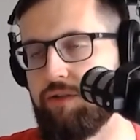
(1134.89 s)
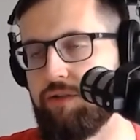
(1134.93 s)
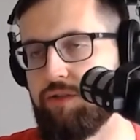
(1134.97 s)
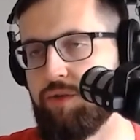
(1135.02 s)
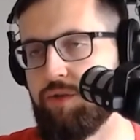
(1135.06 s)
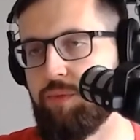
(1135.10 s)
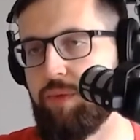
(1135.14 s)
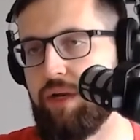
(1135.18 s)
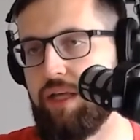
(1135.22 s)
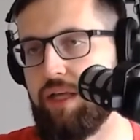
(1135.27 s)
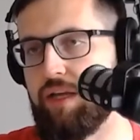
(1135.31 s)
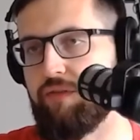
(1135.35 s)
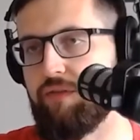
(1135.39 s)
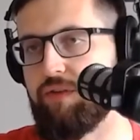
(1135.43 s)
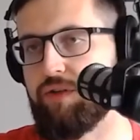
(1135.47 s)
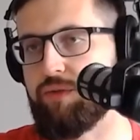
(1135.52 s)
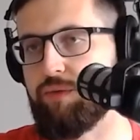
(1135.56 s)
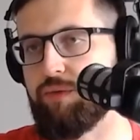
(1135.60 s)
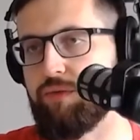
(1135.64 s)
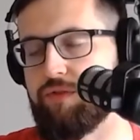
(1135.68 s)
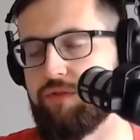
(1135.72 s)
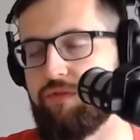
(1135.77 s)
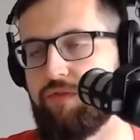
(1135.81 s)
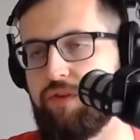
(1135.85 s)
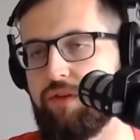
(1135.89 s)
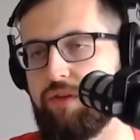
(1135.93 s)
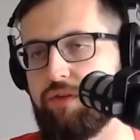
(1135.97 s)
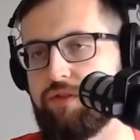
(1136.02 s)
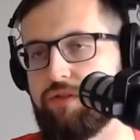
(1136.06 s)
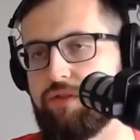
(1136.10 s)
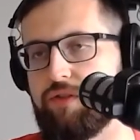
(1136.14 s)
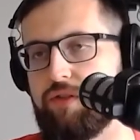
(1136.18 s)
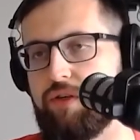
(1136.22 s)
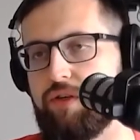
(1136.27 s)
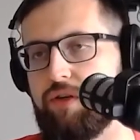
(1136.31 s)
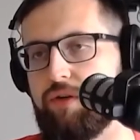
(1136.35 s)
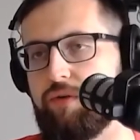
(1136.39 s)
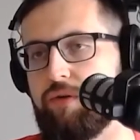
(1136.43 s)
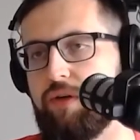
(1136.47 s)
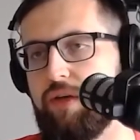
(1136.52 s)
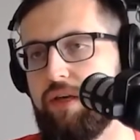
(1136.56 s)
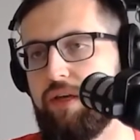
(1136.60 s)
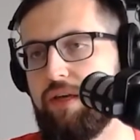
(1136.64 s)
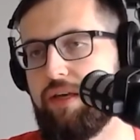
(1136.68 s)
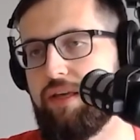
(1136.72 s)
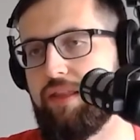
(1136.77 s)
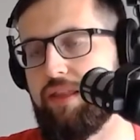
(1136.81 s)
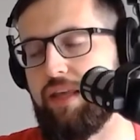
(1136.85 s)
Too many individuals feel as though
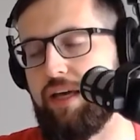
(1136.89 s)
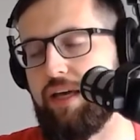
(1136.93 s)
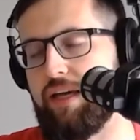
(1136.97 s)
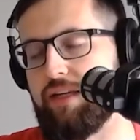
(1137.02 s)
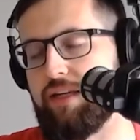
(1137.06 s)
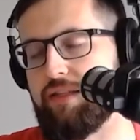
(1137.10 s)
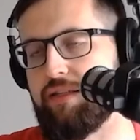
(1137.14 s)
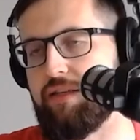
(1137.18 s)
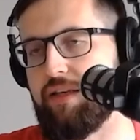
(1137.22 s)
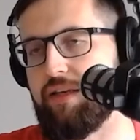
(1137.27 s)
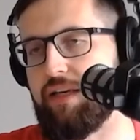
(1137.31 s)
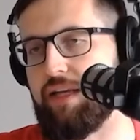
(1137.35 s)
that